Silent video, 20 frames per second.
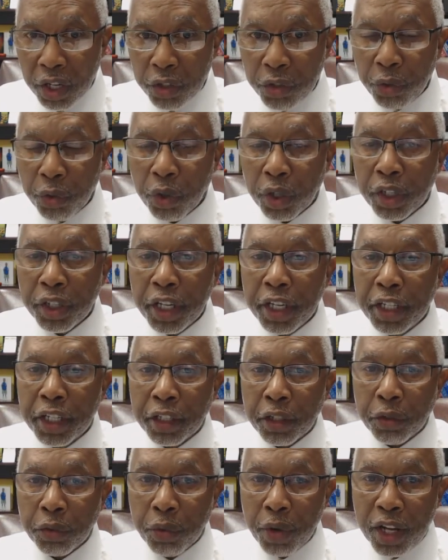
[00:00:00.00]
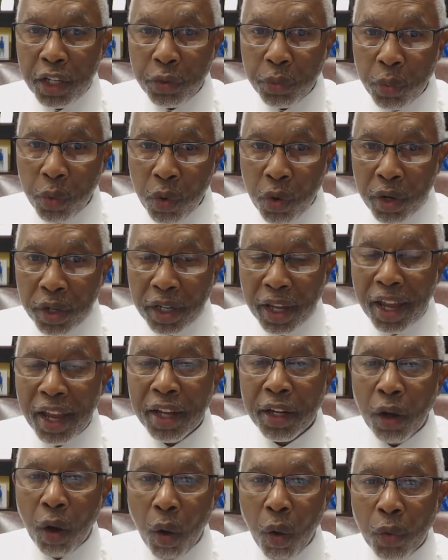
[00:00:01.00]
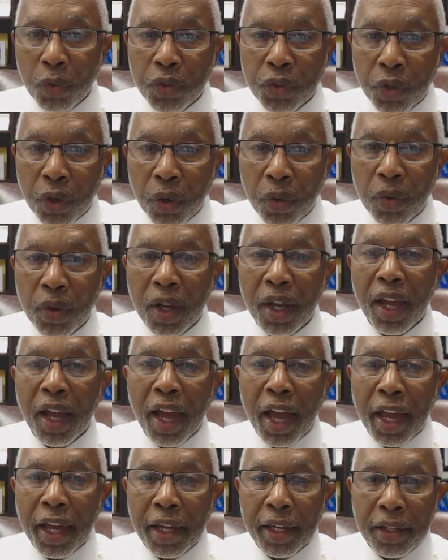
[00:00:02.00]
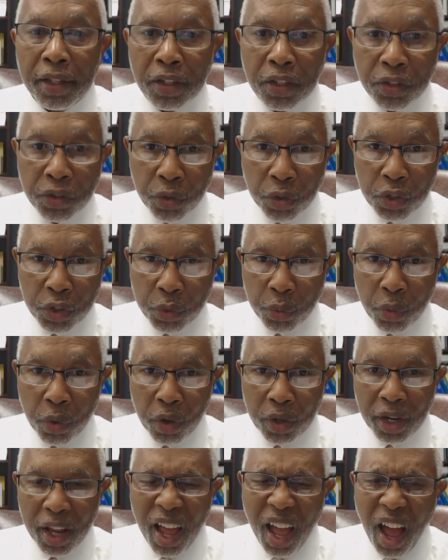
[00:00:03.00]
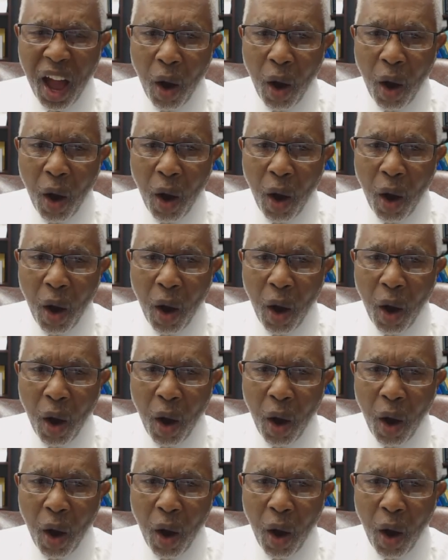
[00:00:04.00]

you're going to need an arrest warrant and also a search warrant.